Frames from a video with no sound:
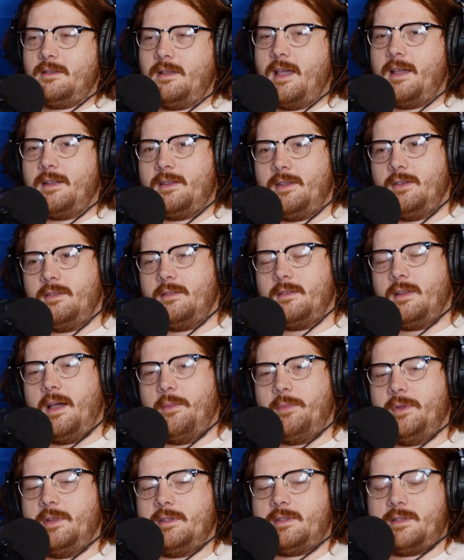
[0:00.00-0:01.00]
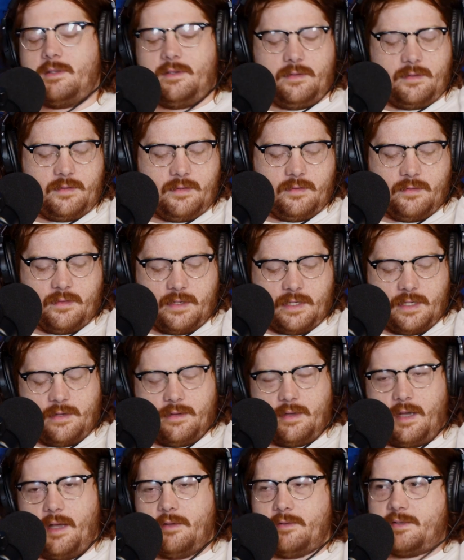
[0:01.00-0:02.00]
Yeah, dude. I've been listening to
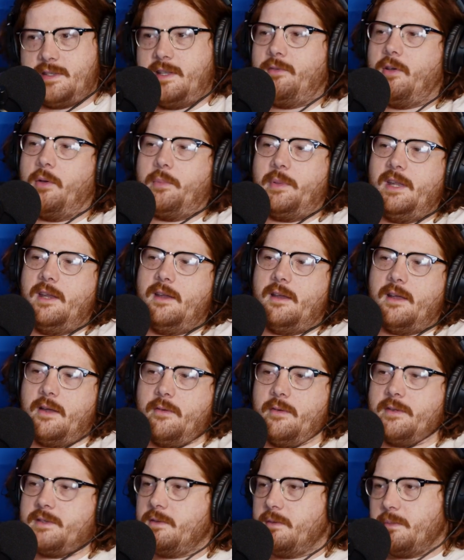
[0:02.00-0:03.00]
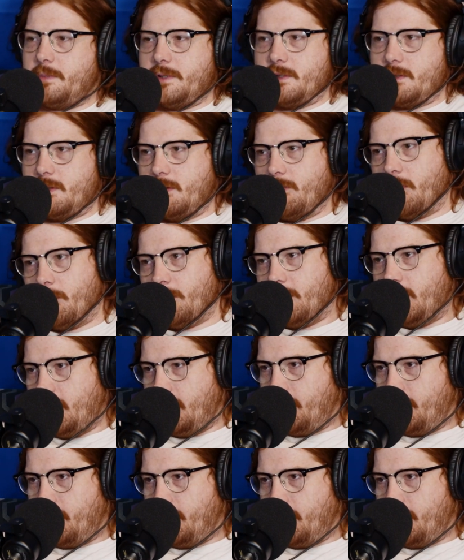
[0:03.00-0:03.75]
Steve Albini died. Rest in peace, Steve Albini.